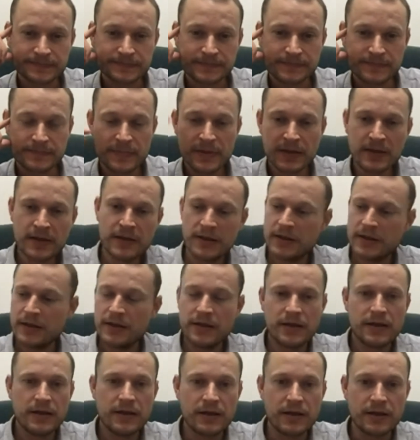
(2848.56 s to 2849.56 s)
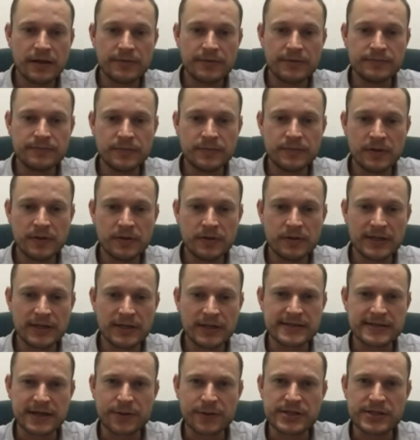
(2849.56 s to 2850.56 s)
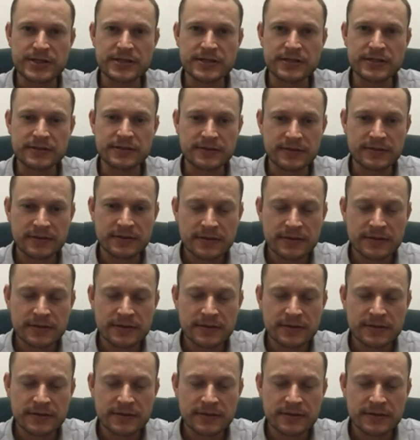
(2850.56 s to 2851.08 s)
Um, um, a question. Yeah,